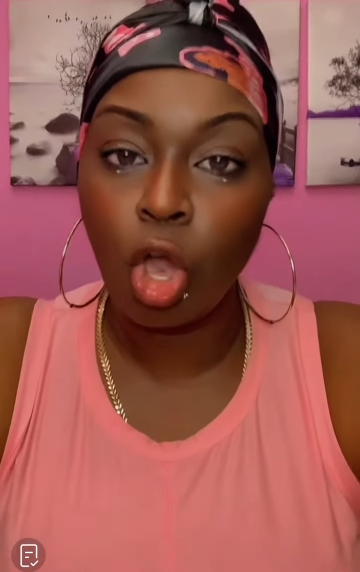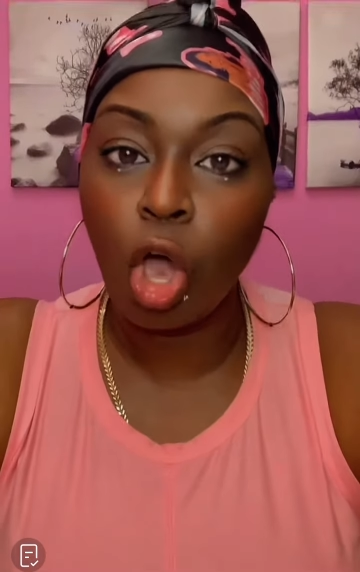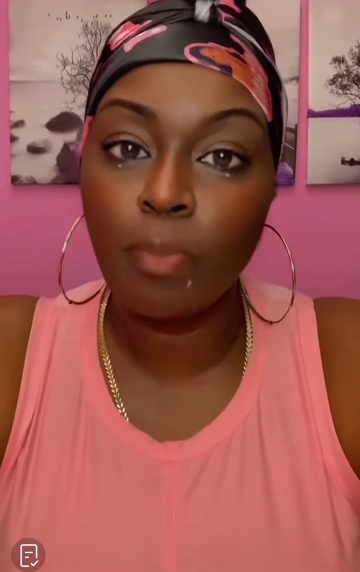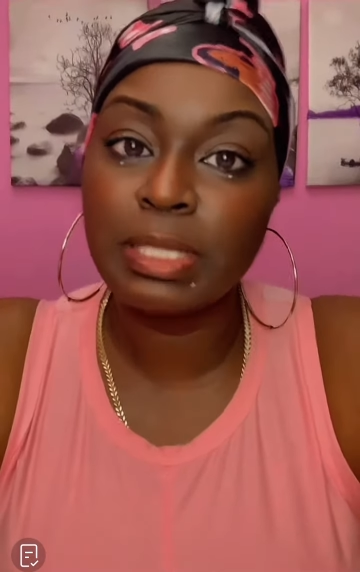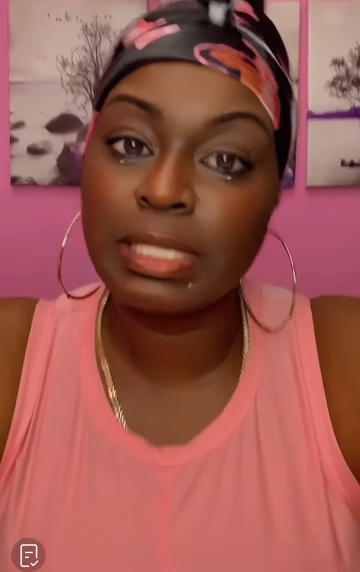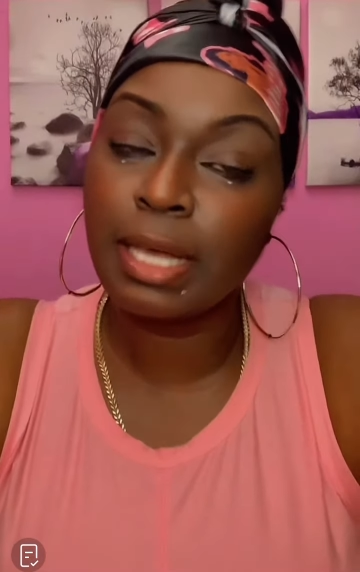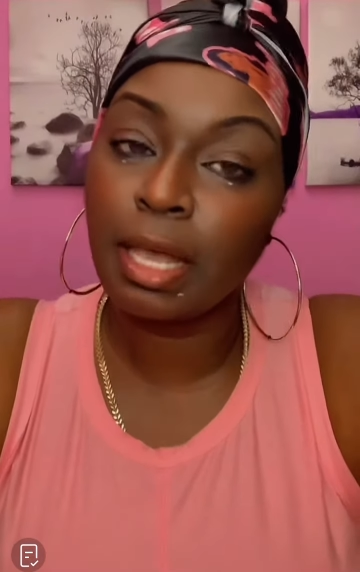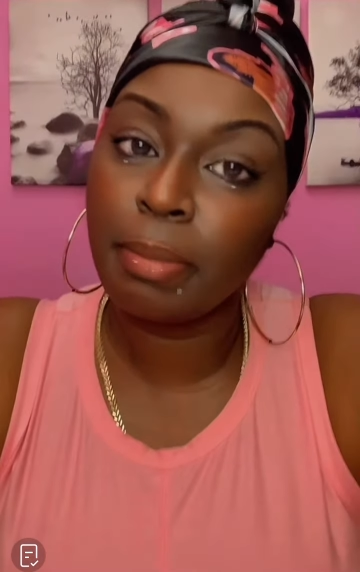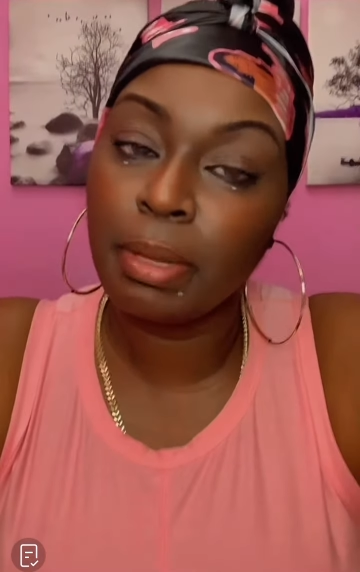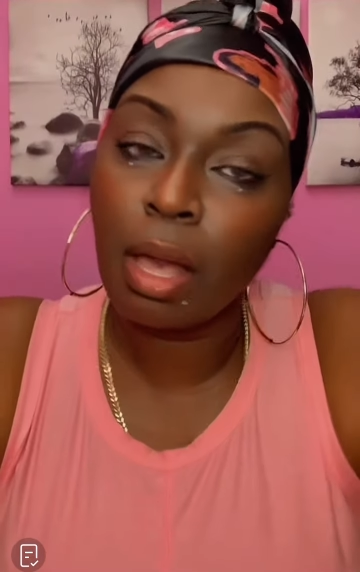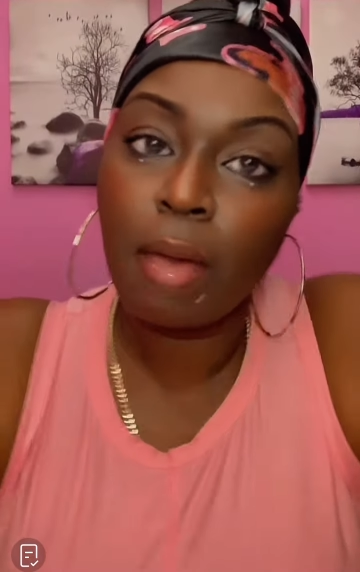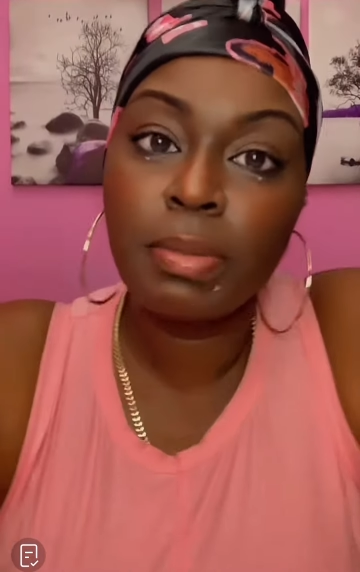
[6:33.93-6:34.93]
You're
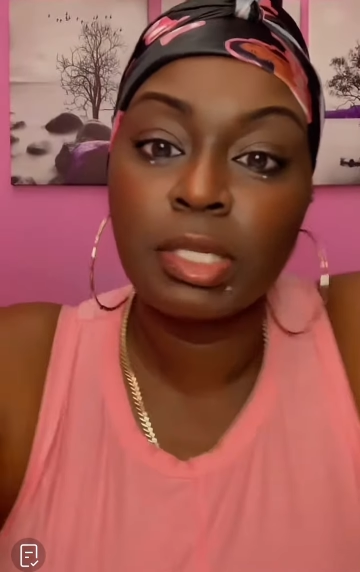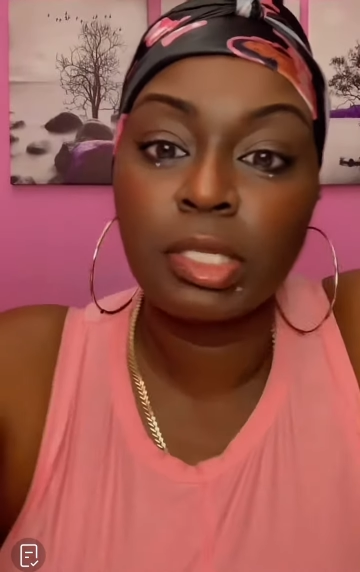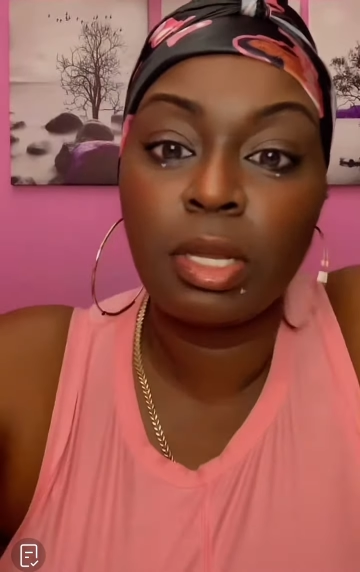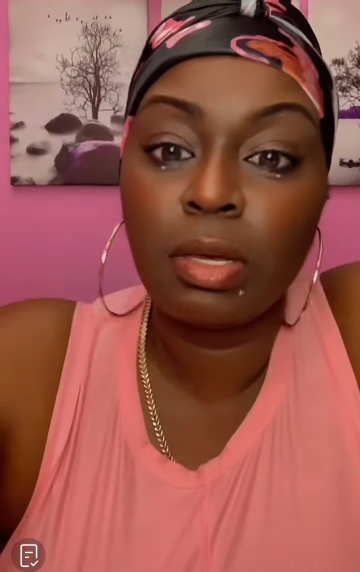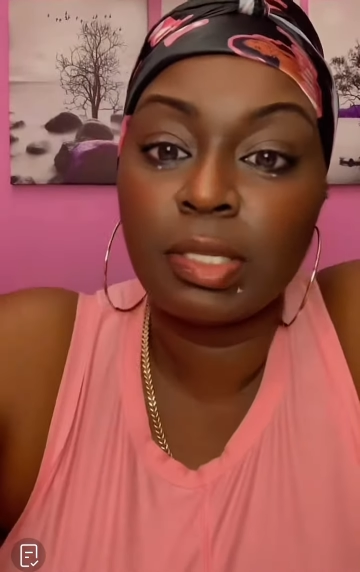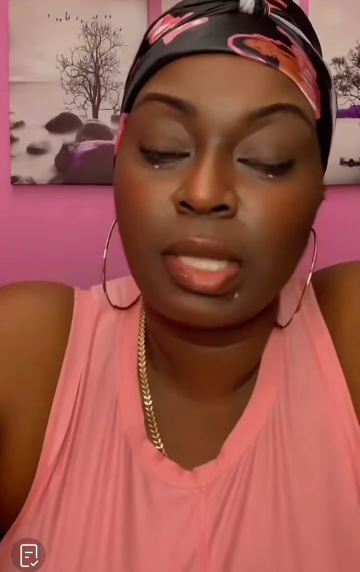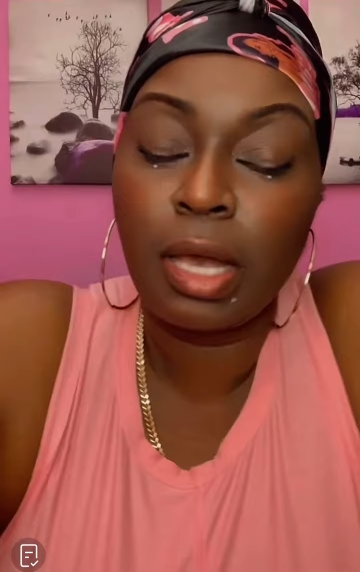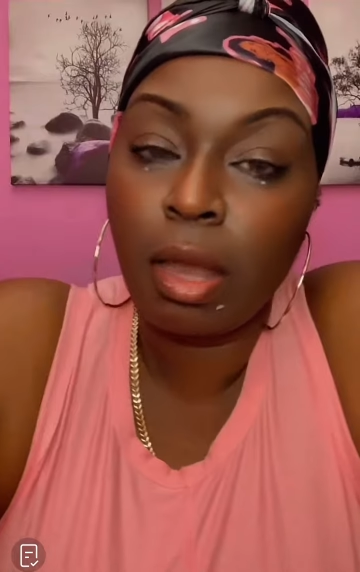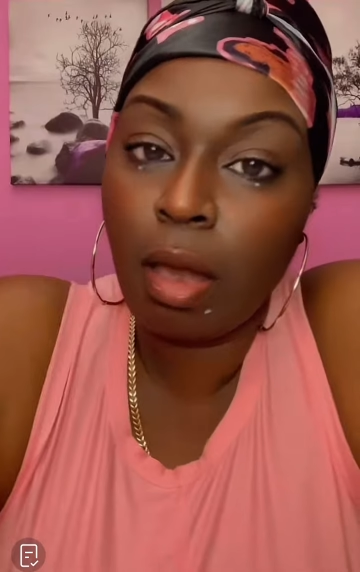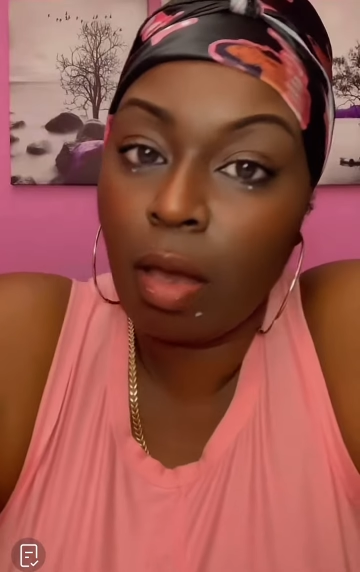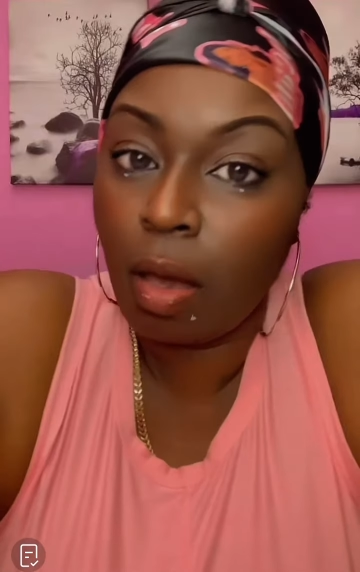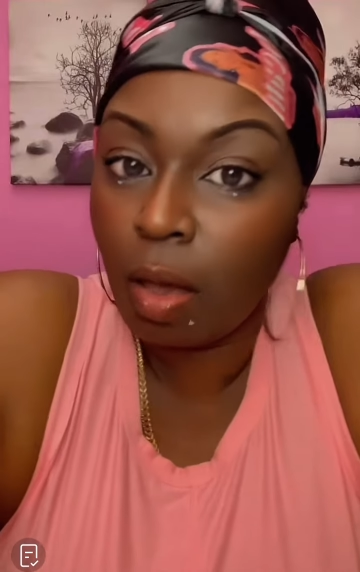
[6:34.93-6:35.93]
upset because I'm sitting
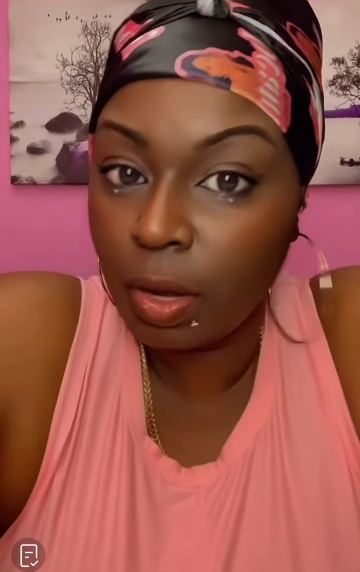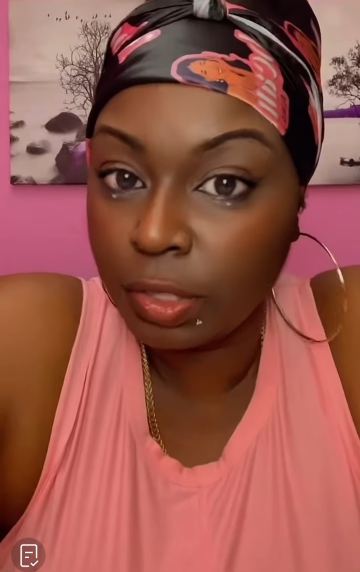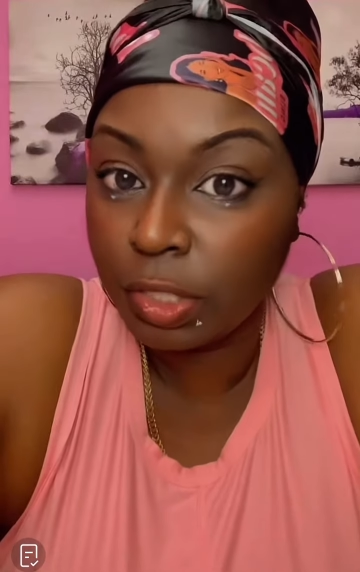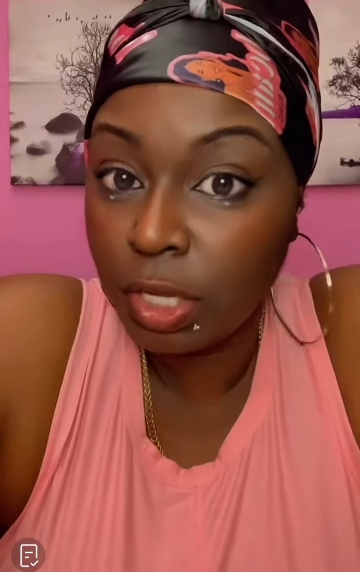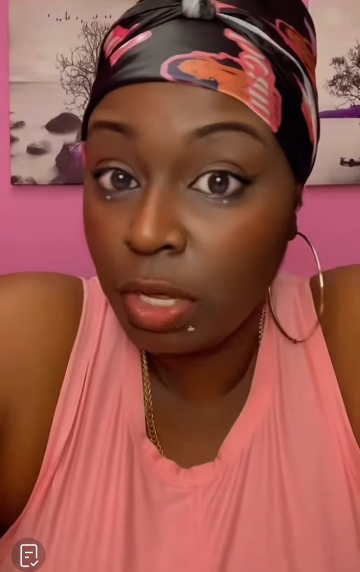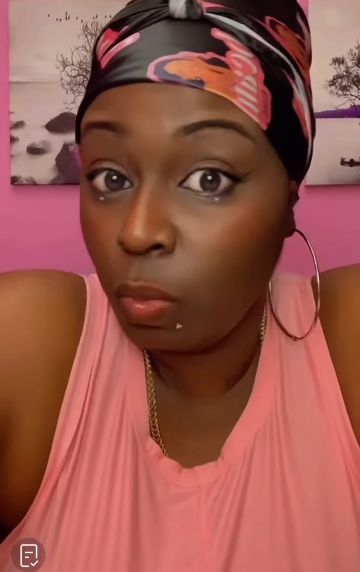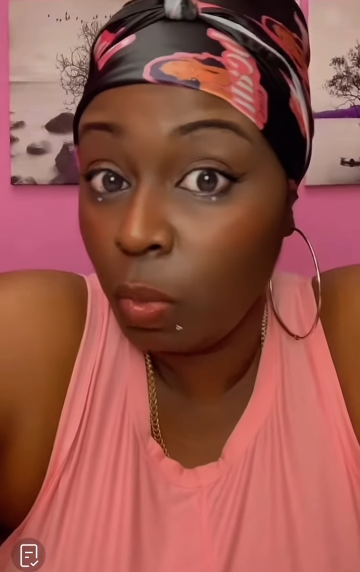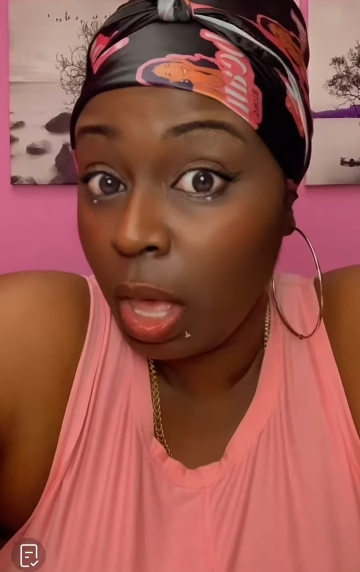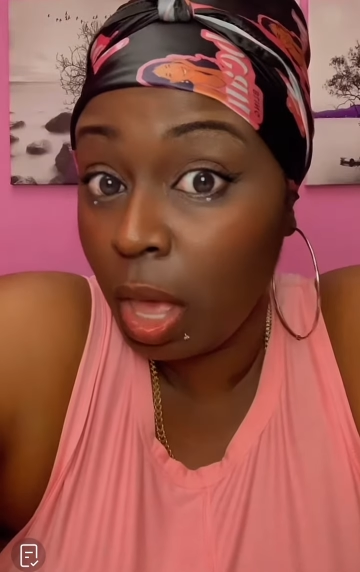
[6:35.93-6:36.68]
alongside an RT.